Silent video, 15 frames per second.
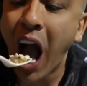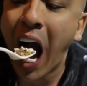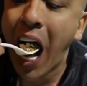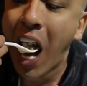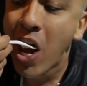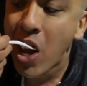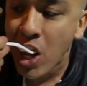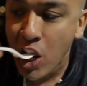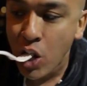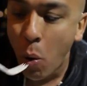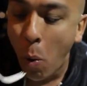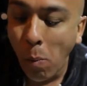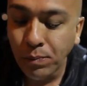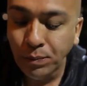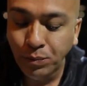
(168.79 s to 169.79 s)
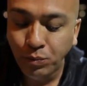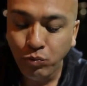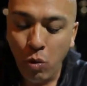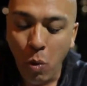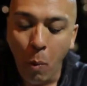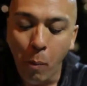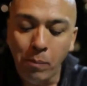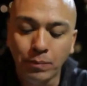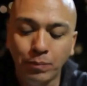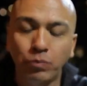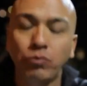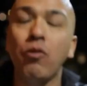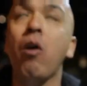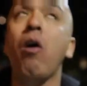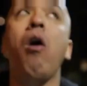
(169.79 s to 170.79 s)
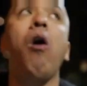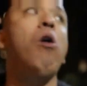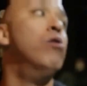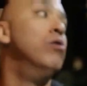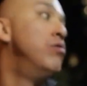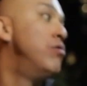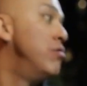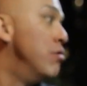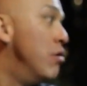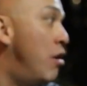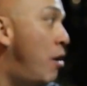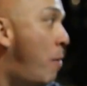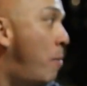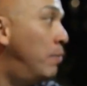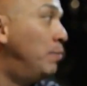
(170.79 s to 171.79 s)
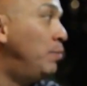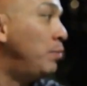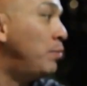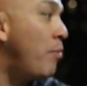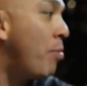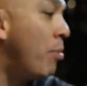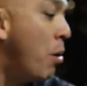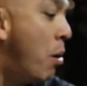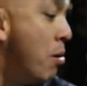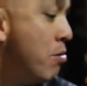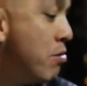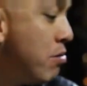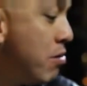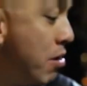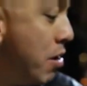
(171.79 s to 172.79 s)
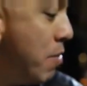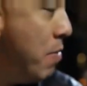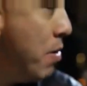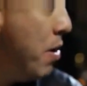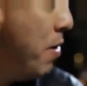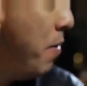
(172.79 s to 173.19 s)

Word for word: Can I get more white sauce? Oh, yeah. Are you kidding me?